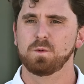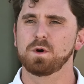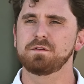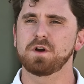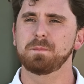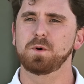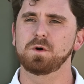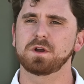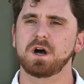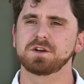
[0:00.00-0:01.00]
One of our
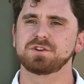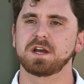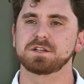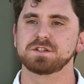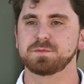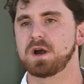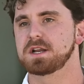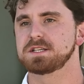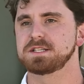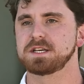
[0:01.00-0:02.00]
pool contractors brought
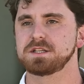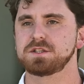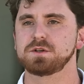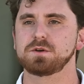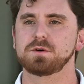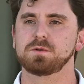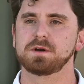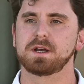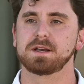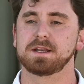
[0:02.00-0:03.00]
us in to
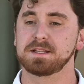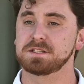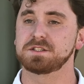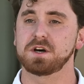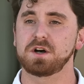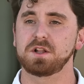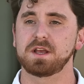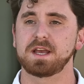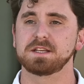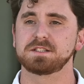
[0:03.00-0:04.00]
install a